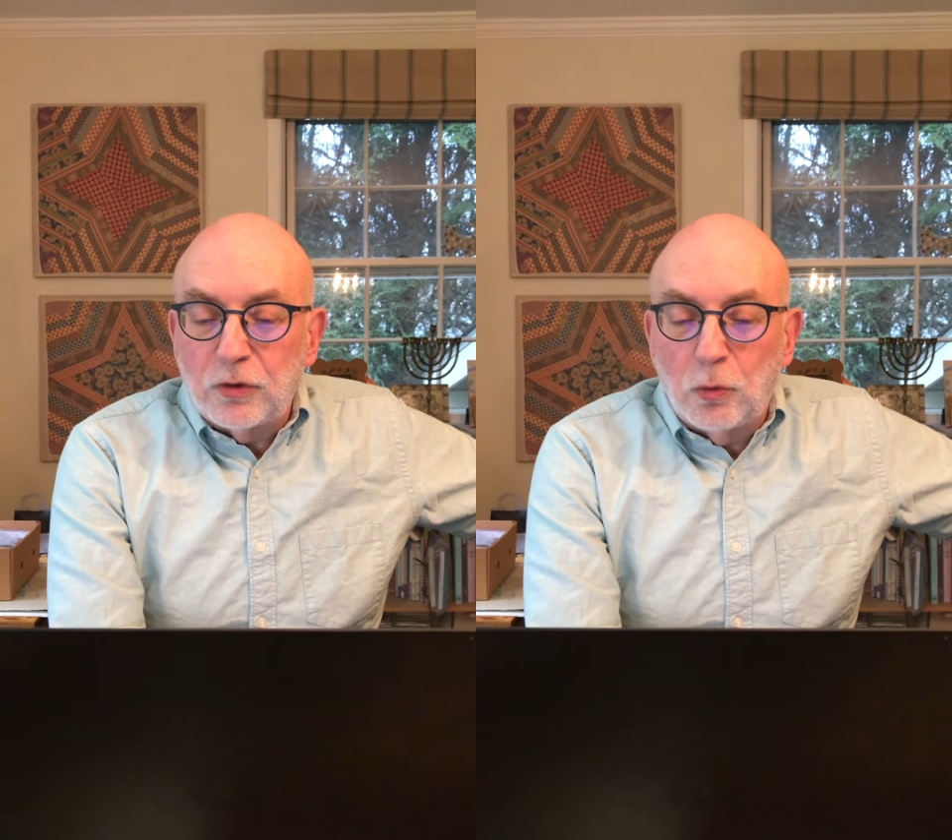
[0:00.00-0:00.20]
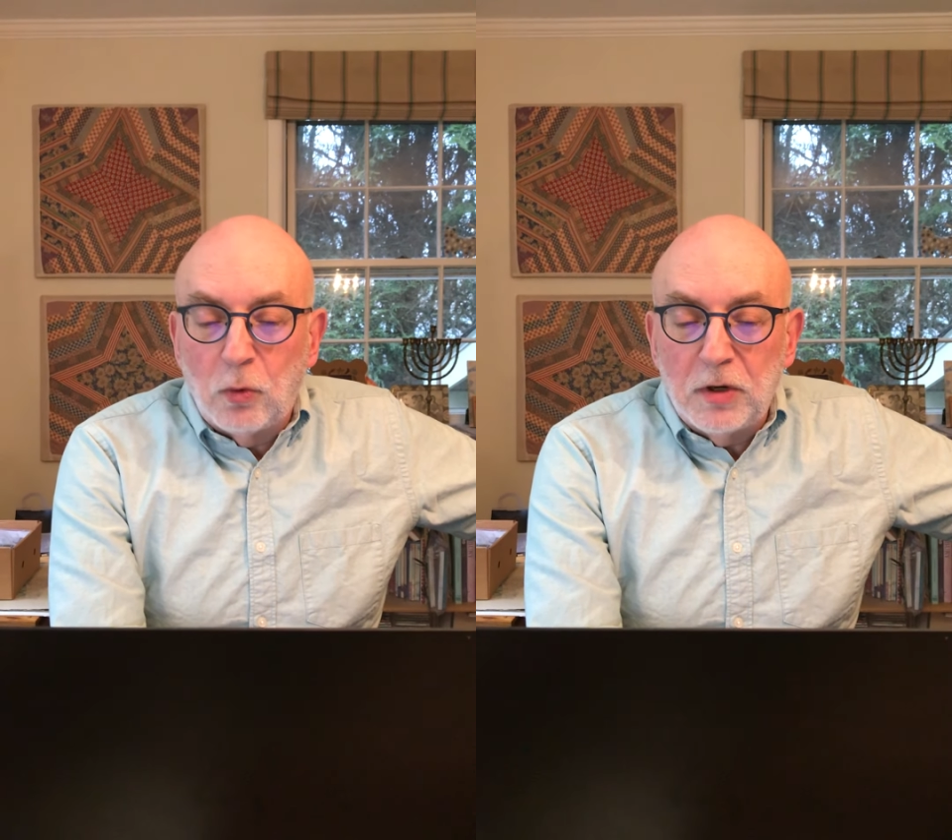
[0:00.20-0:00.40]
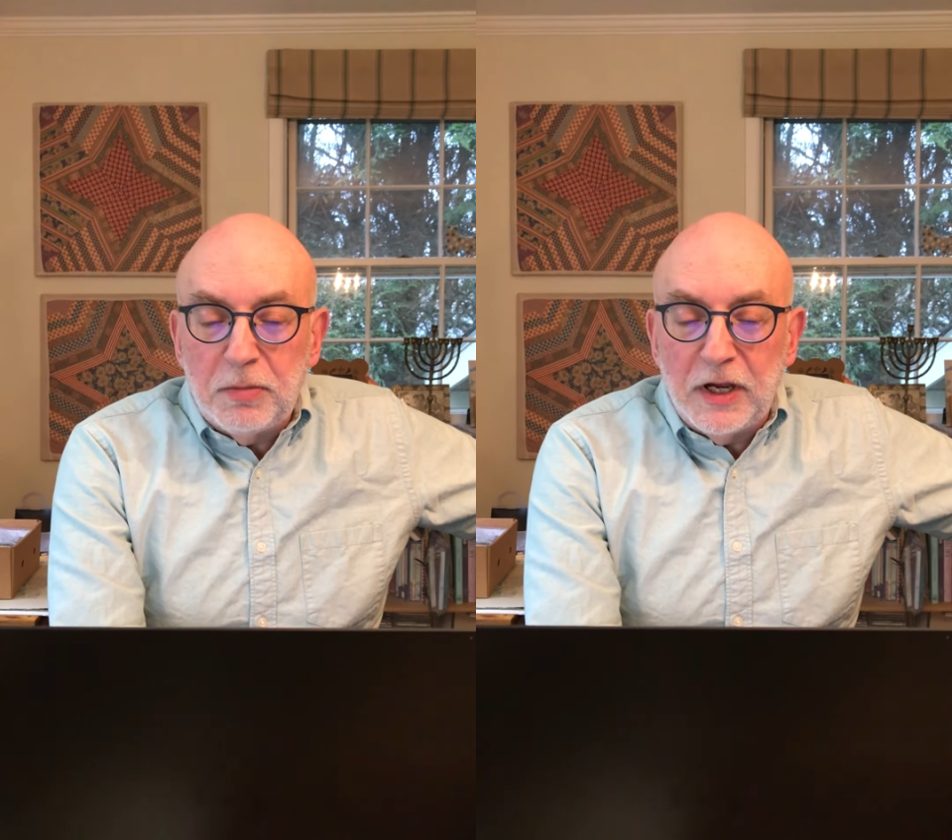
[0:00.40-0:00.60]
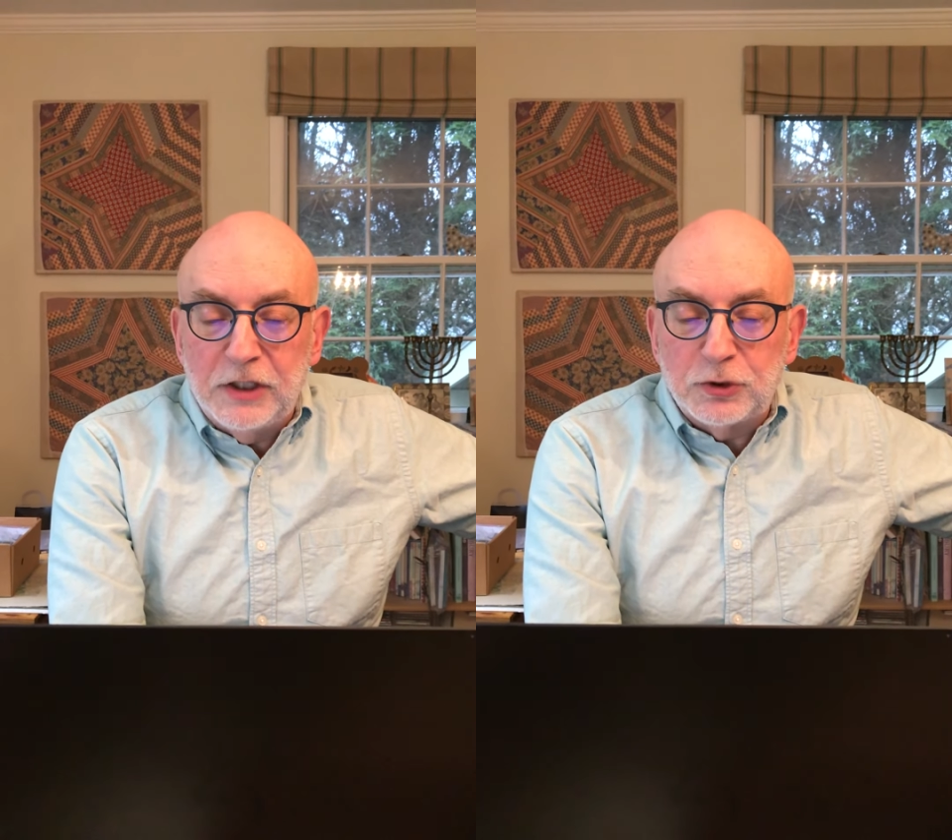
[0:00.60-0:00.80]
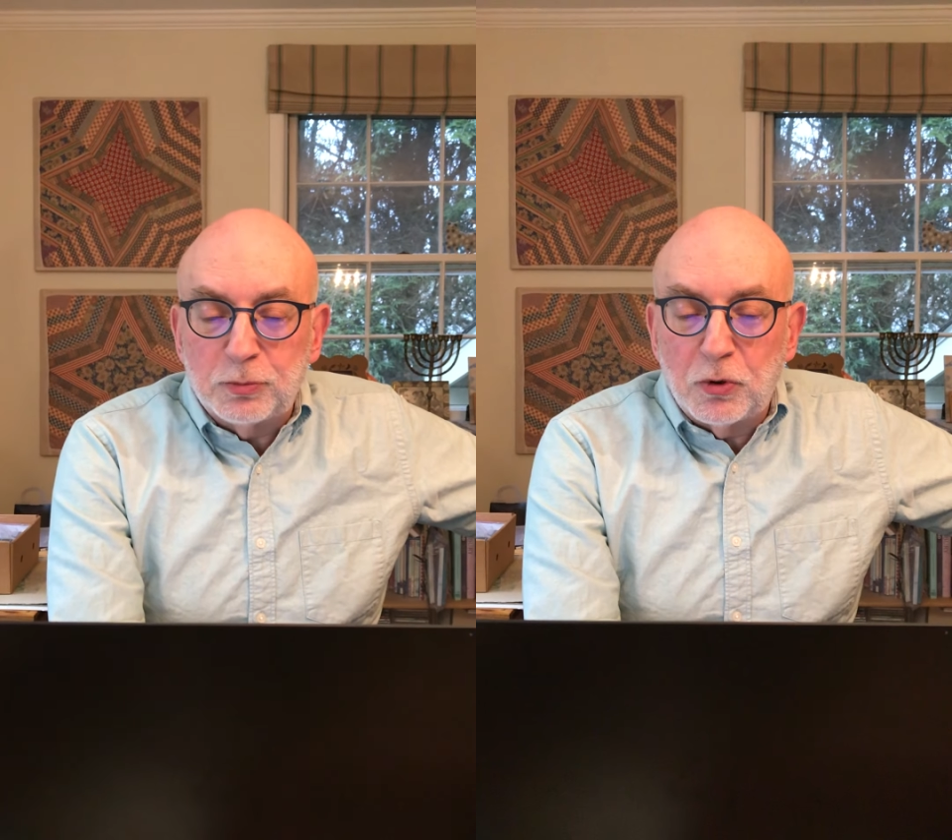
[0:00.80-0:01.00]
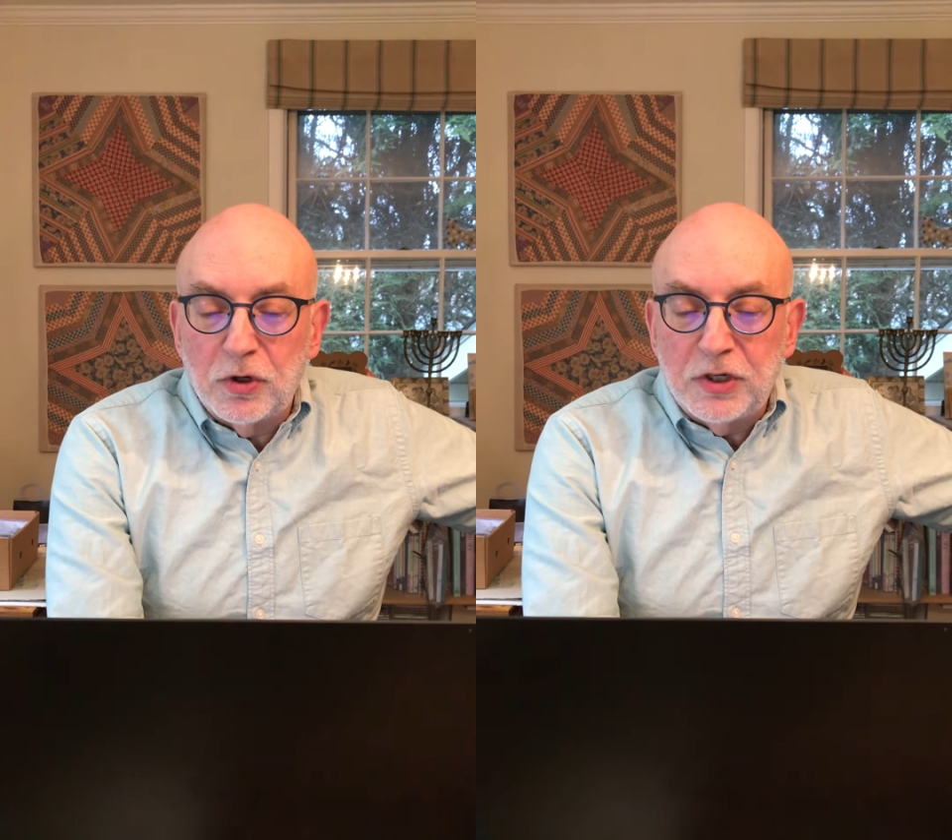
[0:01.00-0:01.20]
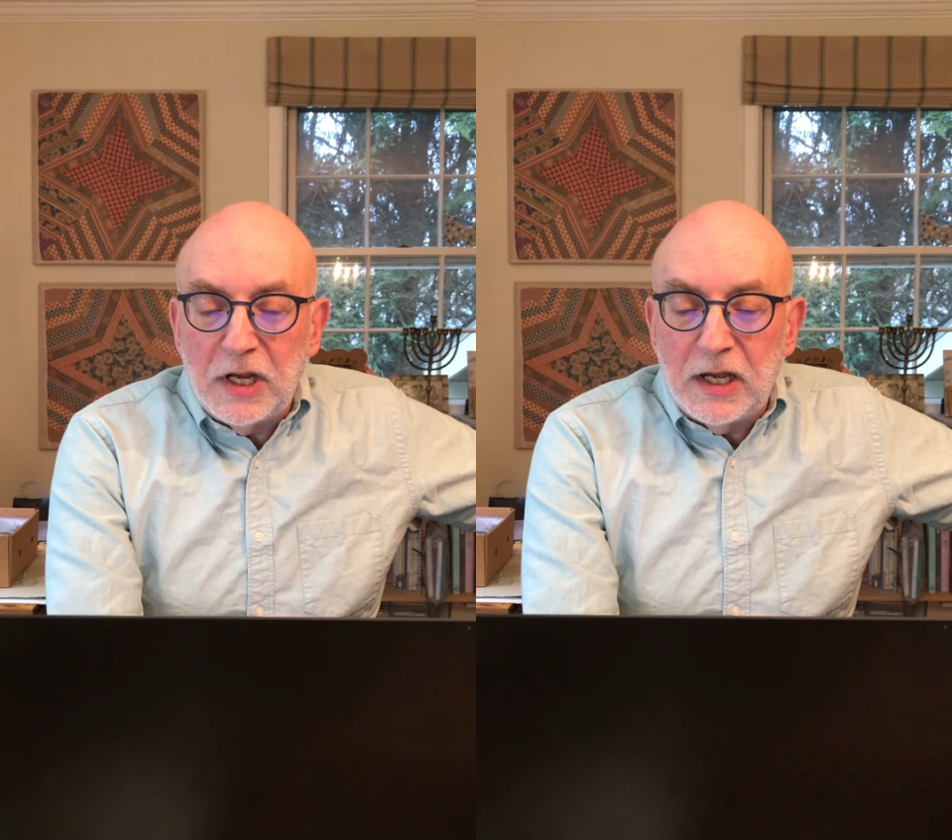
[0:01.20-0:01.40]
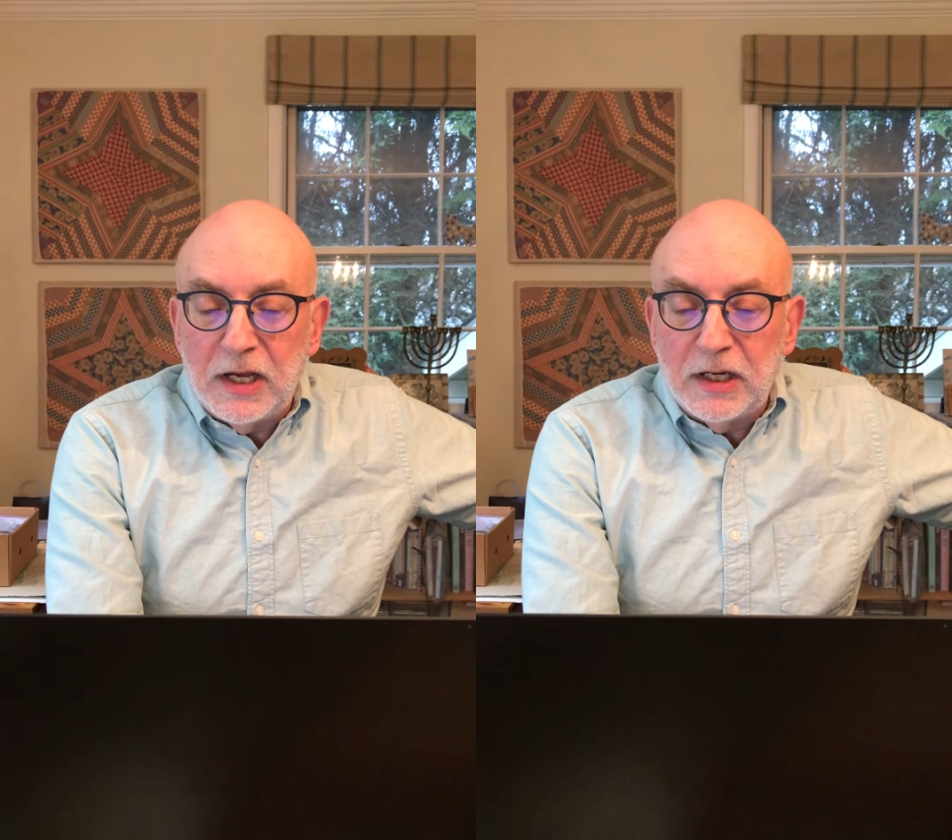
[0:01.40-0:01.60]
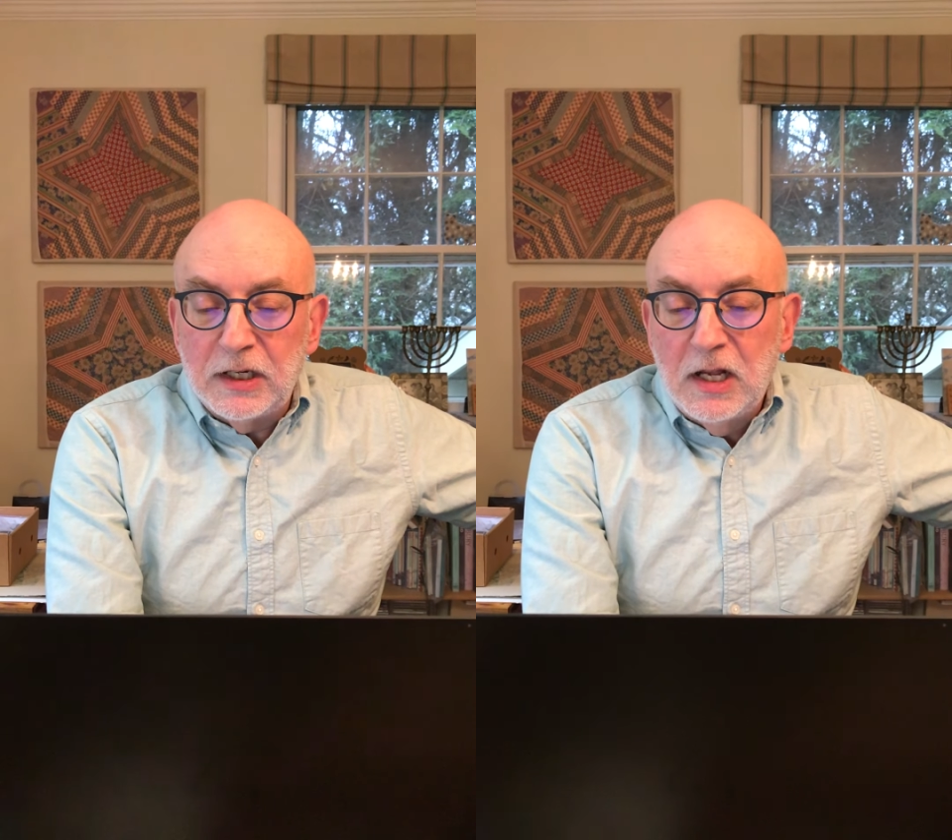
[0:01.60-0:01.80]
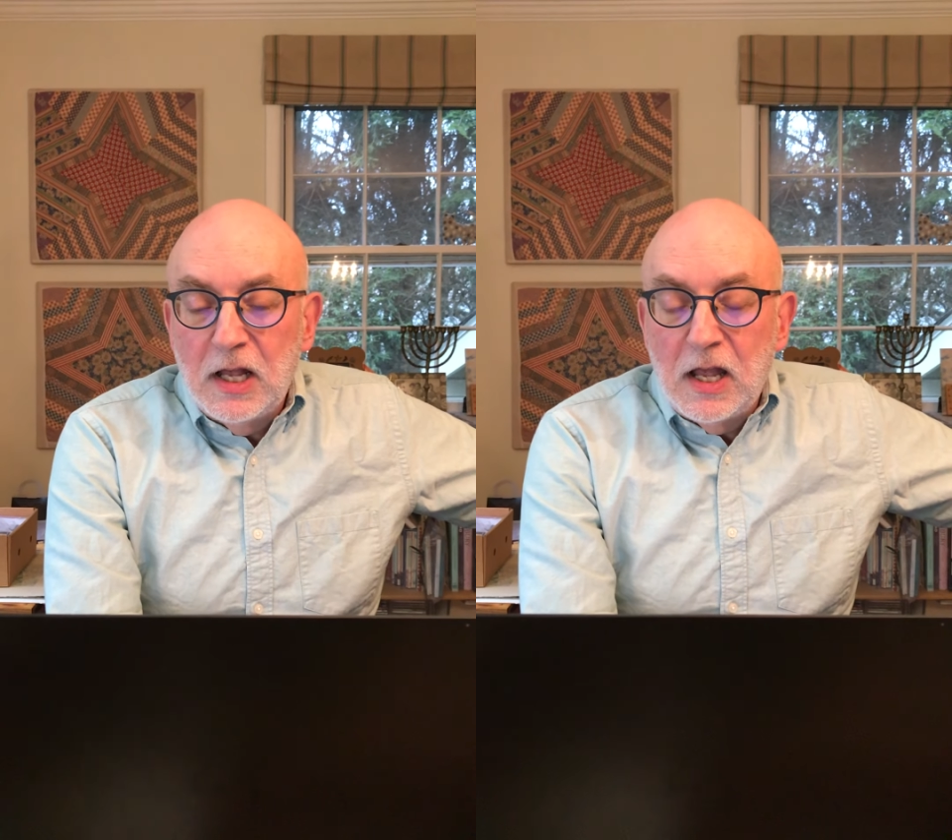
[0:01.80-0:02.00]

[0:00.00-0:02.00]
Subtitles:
to one page per day,